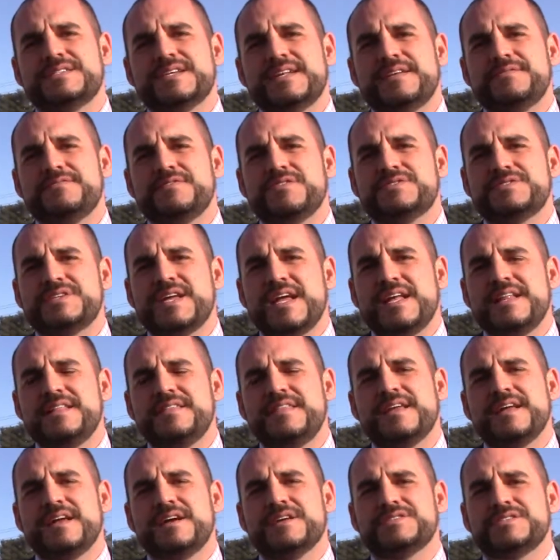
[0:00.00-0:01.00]
And if there's
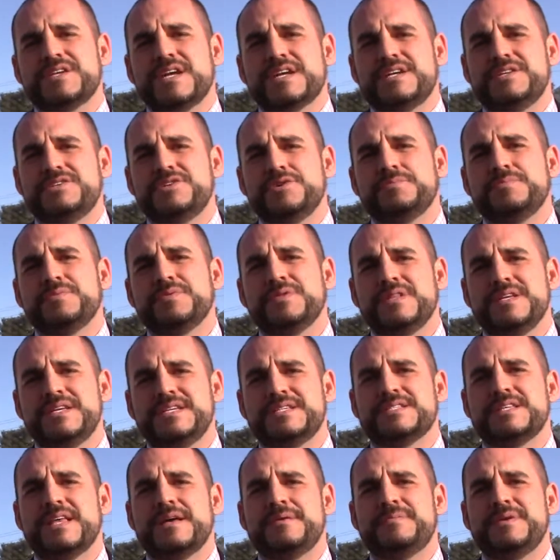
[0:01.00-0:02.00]
anything else I can do,
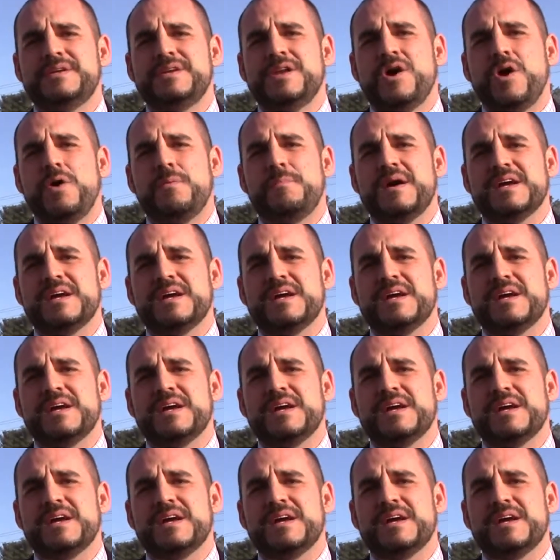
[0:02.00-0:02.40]
please let me know.